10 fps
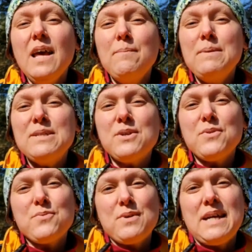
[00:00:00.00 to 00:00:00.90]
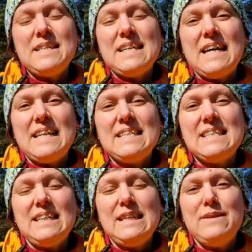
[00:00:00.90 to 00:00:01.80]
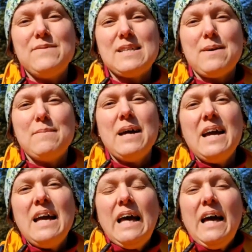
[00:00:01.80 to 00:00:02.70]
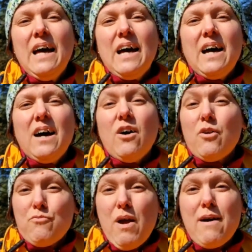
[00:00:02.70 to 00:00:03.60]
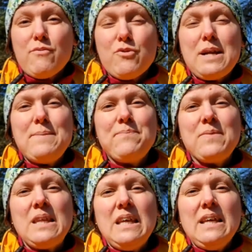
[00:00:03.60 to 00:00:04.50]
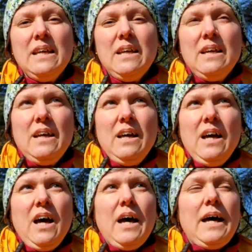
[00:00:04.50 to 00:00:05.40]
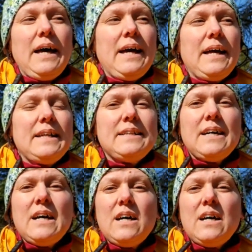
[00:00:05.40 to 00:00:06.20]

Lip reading: episode thread and leave some on Ravelry. And